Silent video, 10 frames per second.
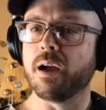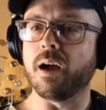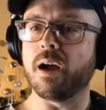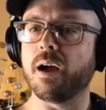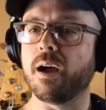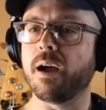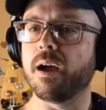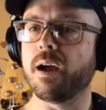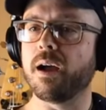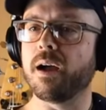
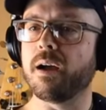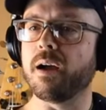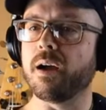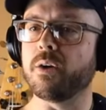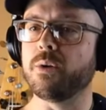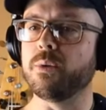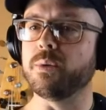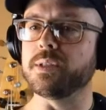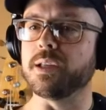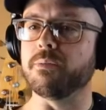who
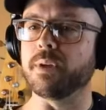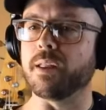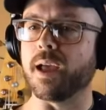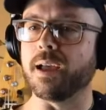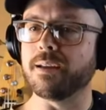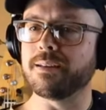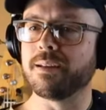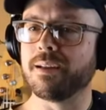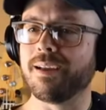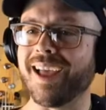was giving me that?
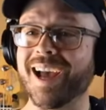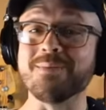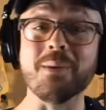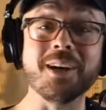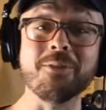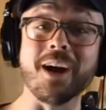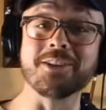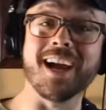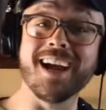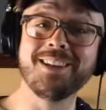As my buddy
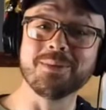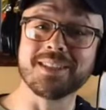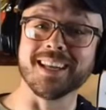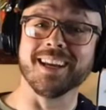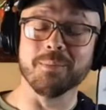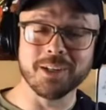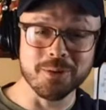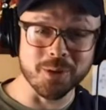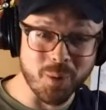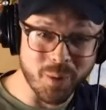Roger Hines was saying, make
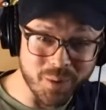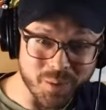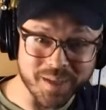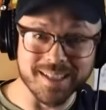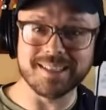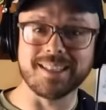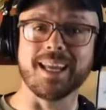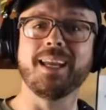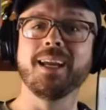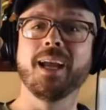sure the quarter note is
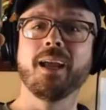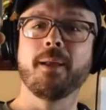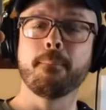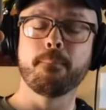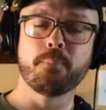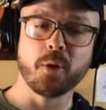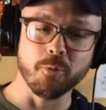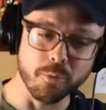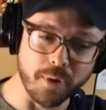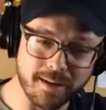staying
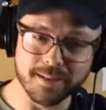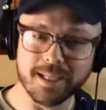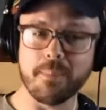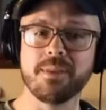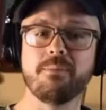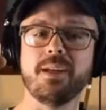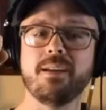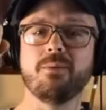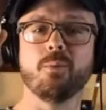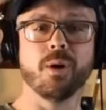right on top of the
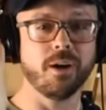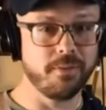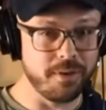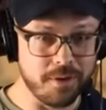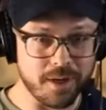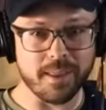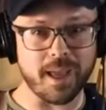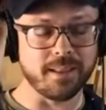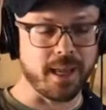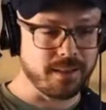beat wherever you hear
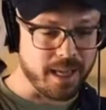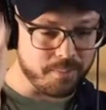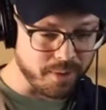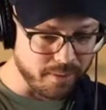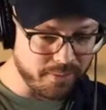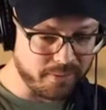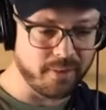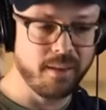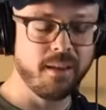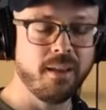that pulse.
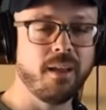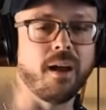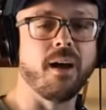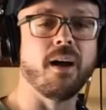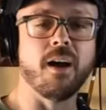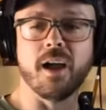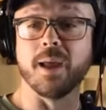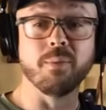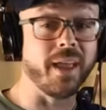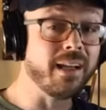
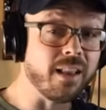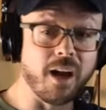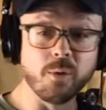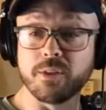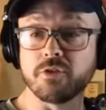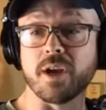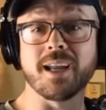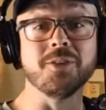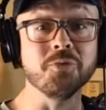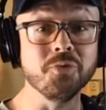And playing along with the
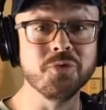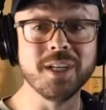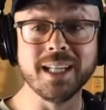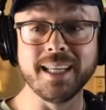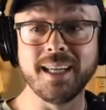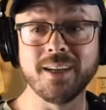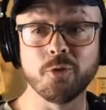track is really